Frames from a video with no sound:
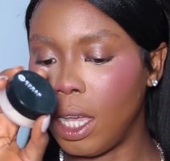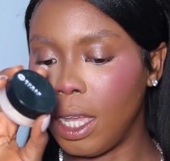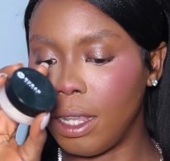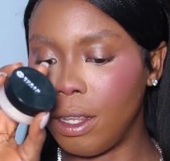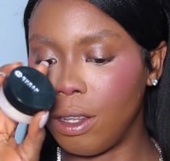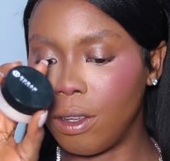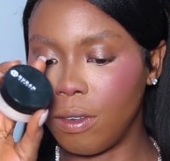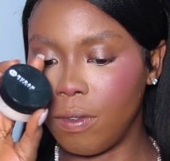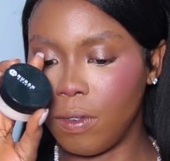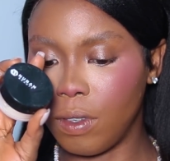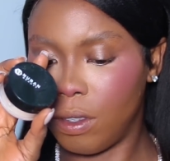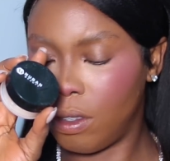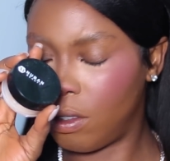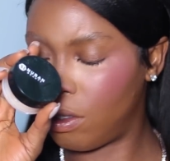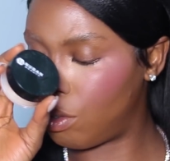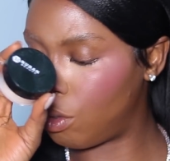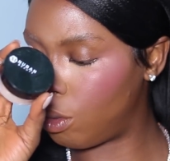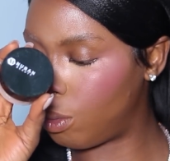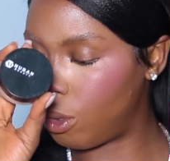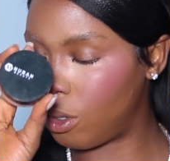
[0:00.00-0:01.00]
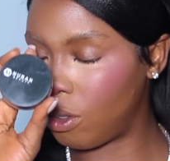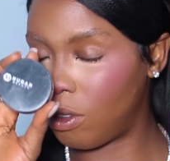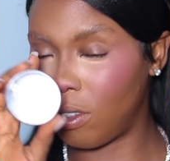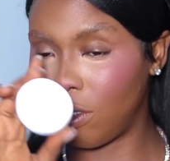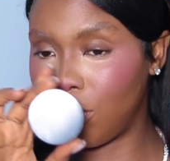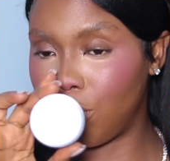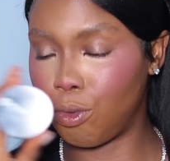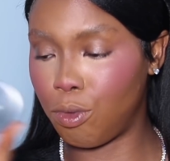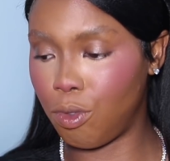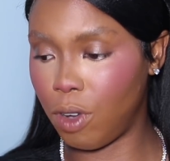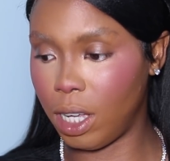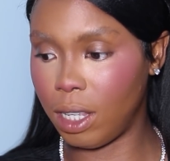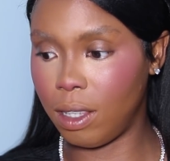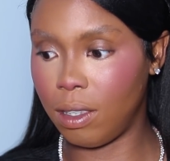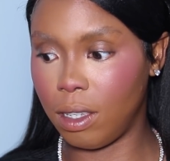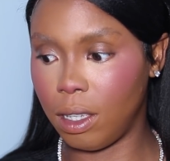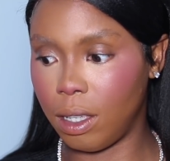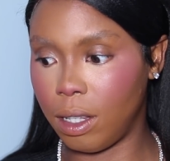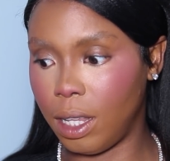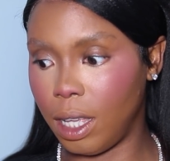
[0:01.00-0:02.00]
I love it so much. It's
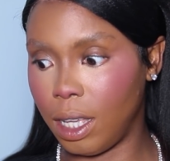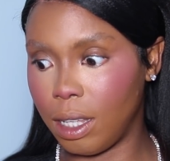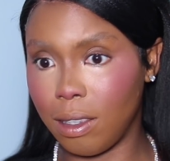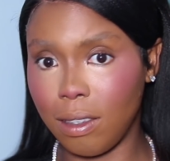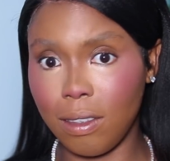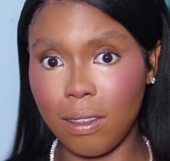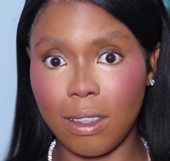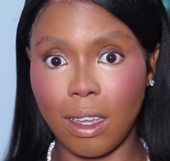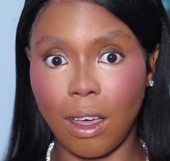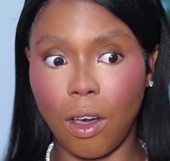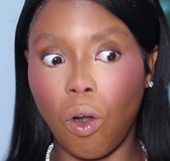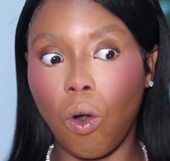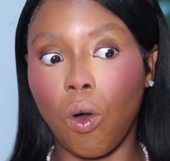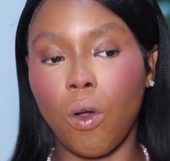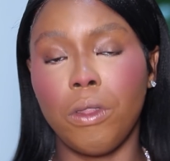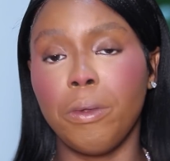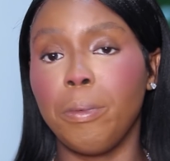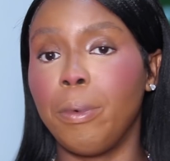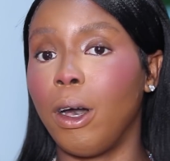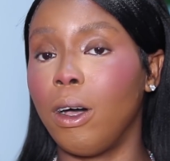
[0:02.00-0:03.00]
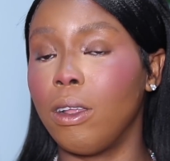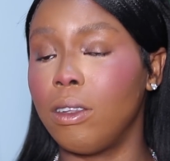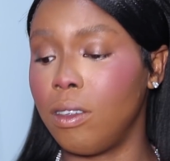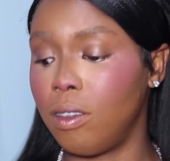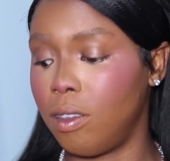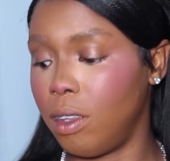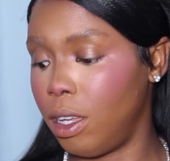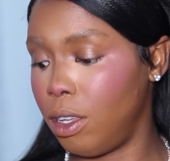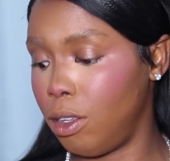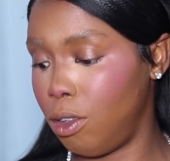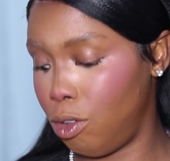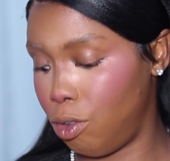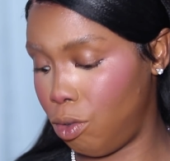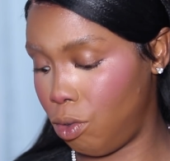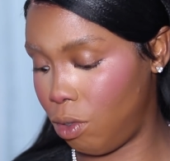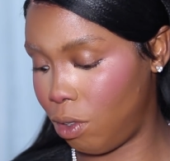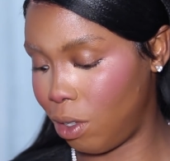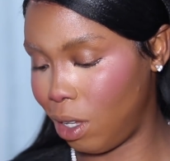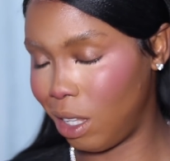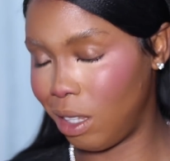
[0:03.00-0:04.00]
right here. Like, these are all the powders I
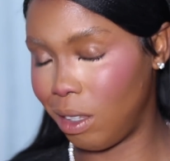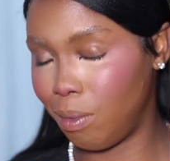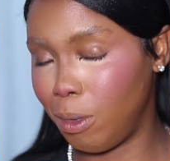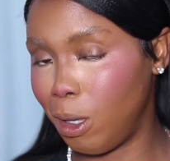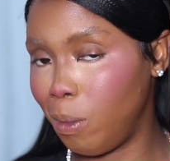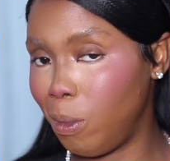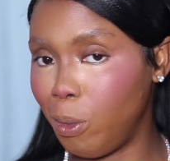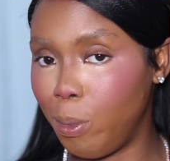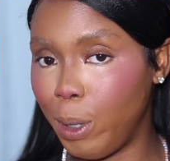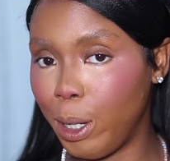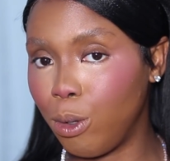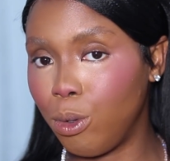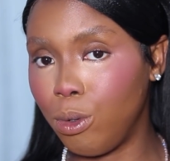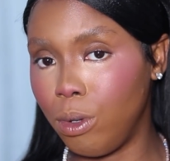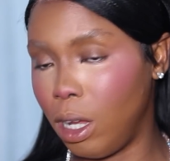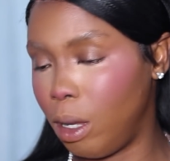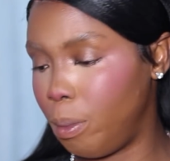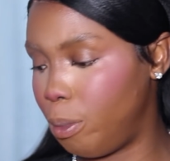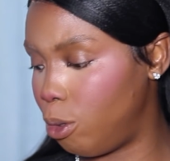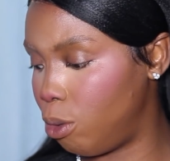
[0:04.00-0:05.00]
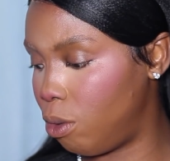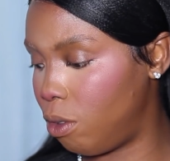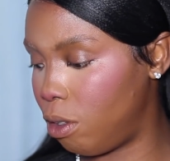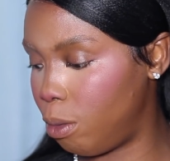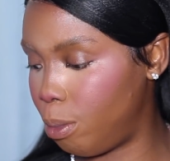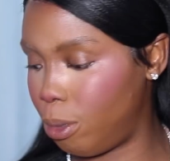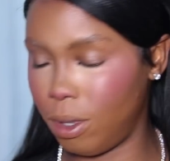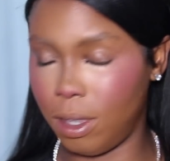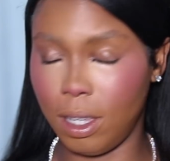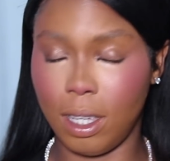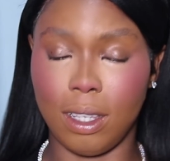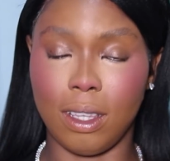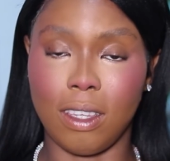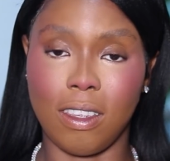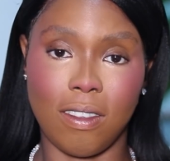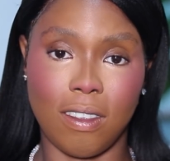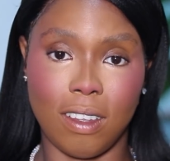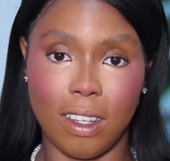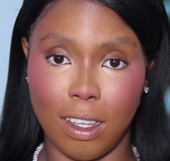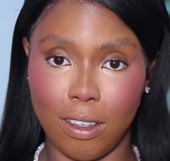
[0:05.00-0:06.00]
use, and maybe my Huda Beauty, but then
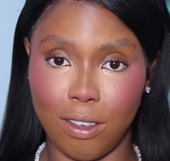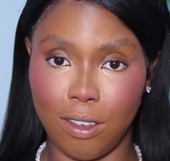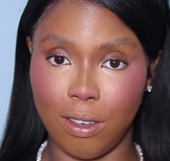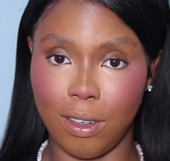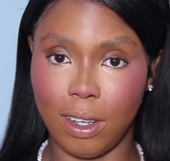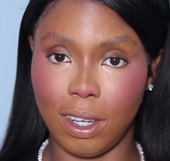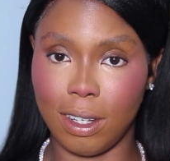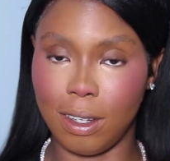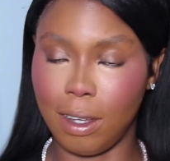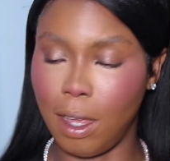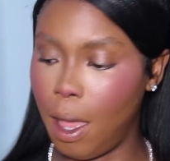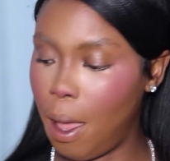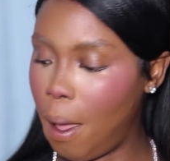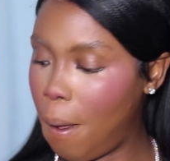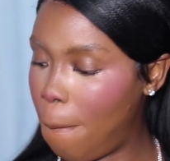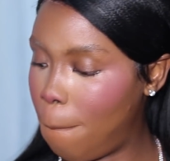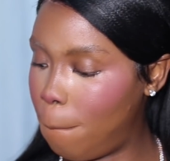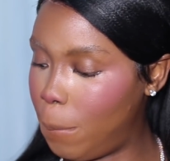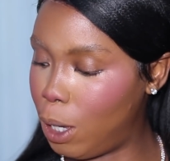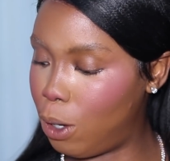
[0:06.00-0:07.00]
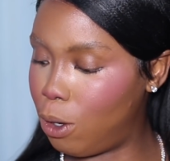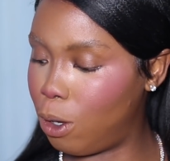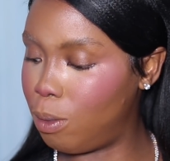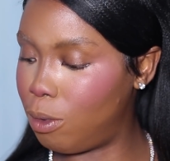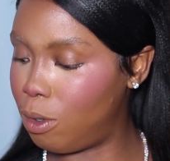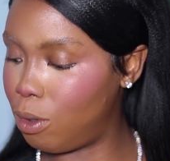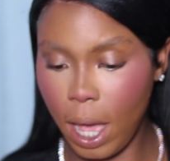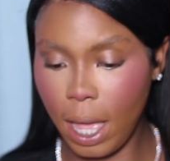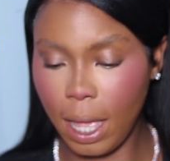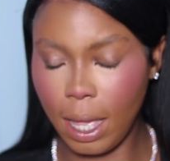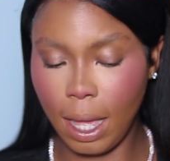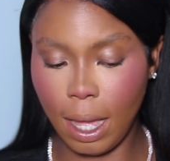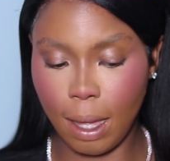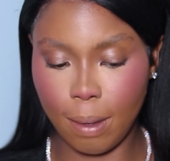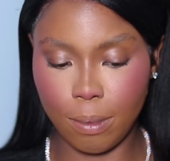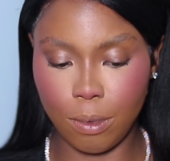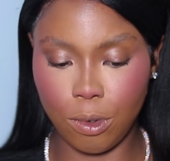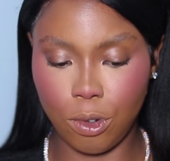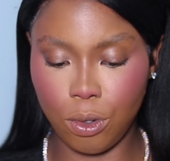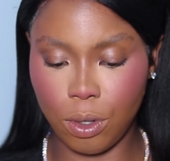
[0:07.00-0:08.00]
this is a Nigerian makeup. Why
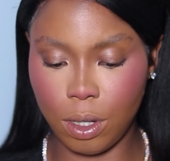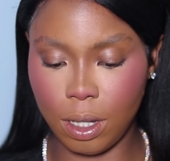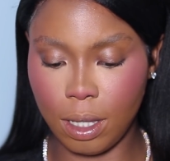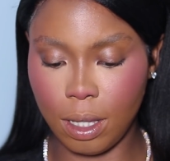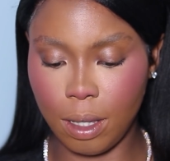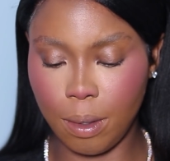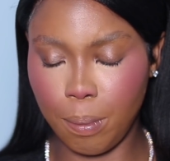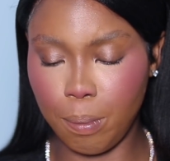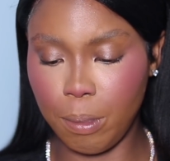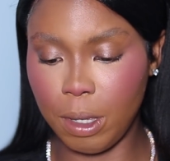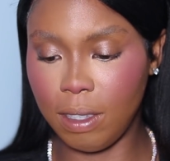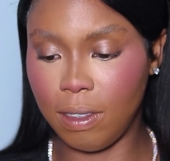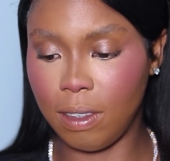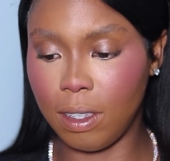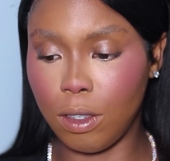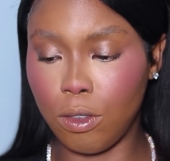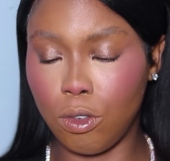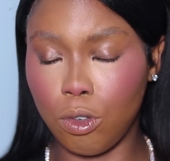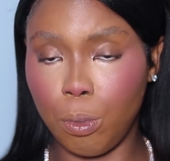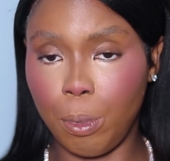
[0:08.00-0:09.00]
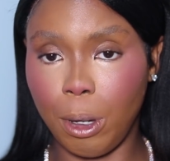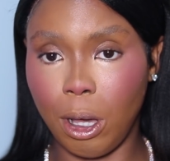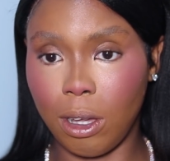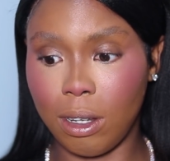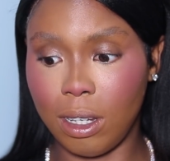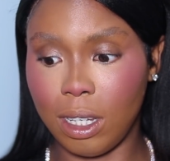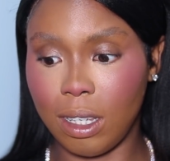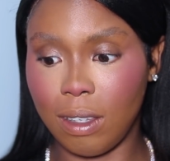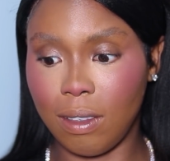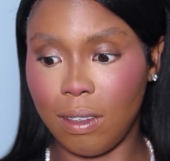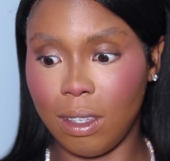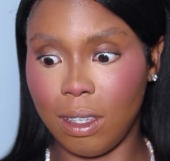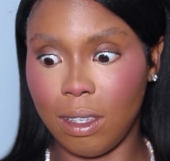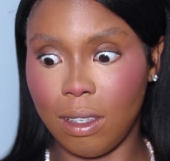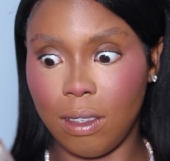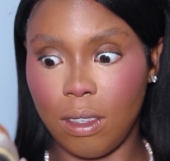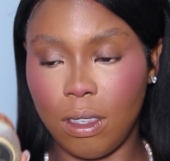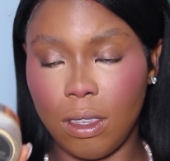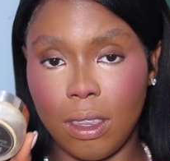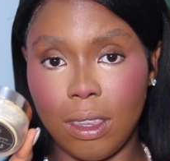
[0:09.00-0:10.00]
I'm mixing two powders
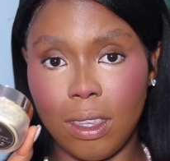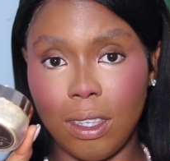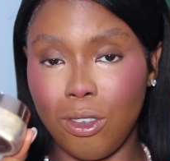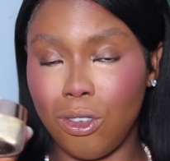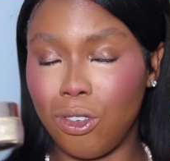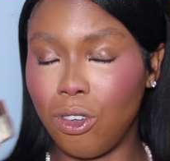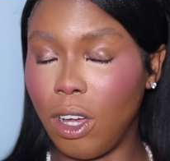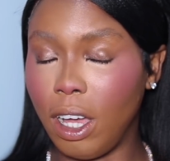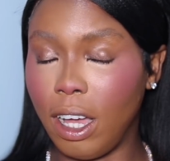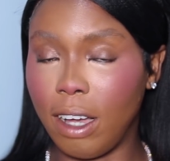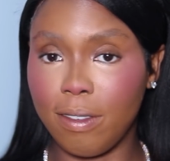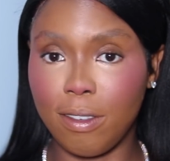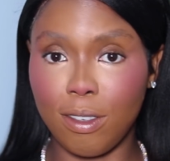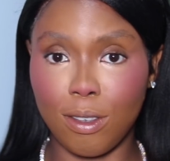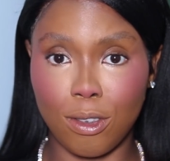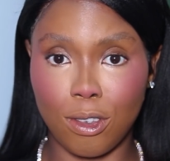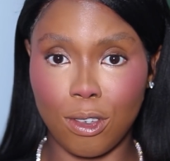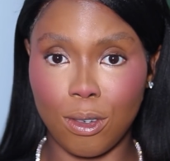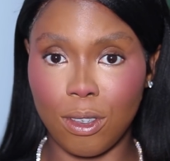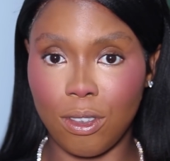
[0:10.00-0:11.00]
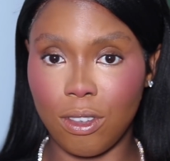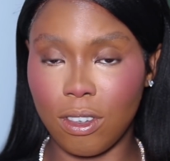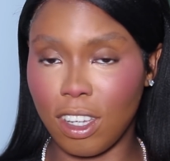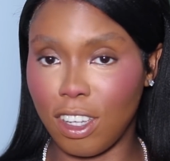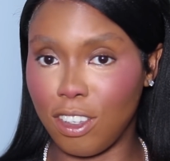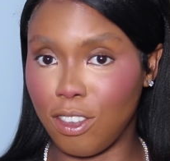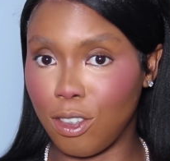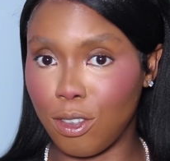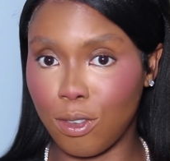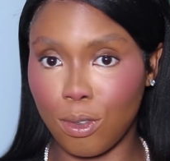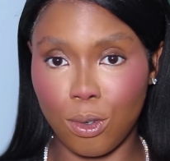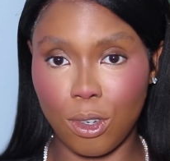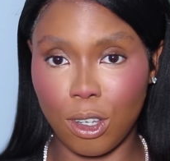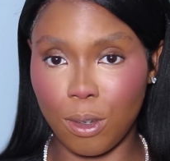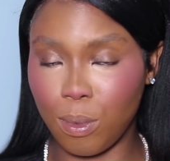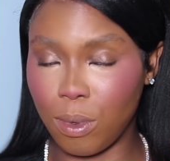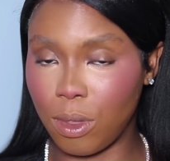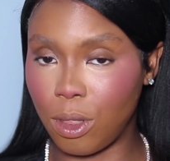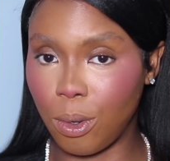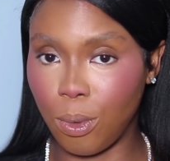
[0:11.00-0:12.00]
is you don't have to do it. You can just go
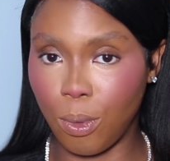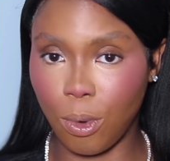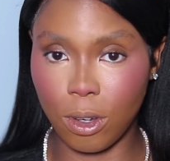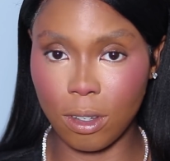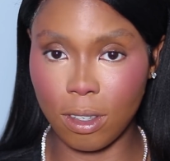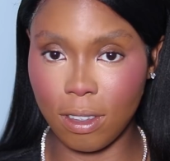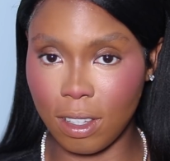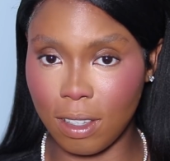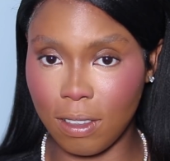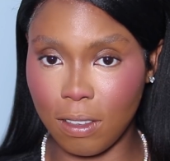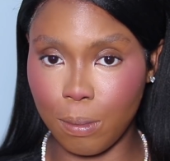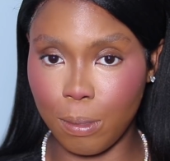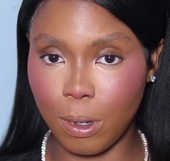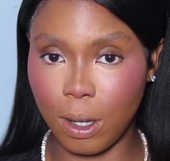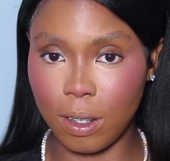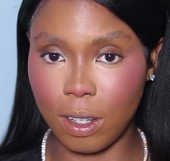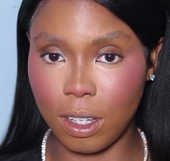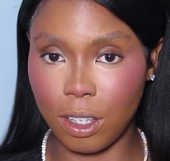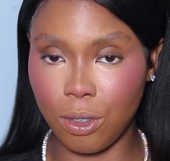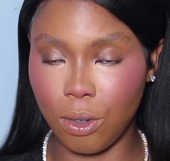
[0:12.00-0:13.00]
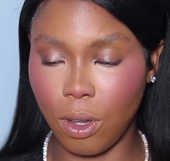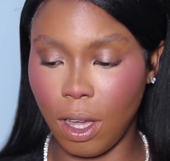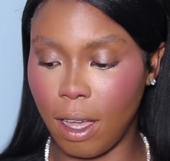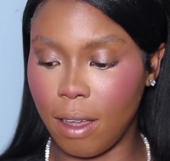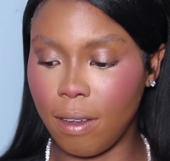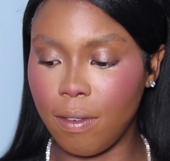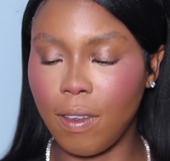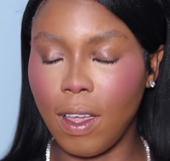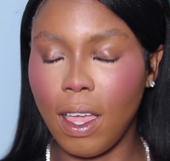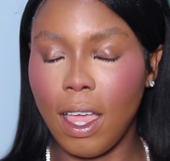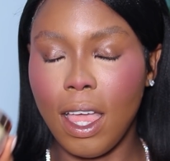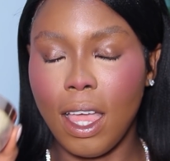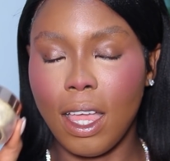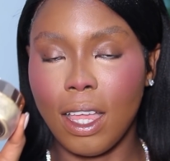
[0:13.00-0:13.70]
in with the one setting powder you have.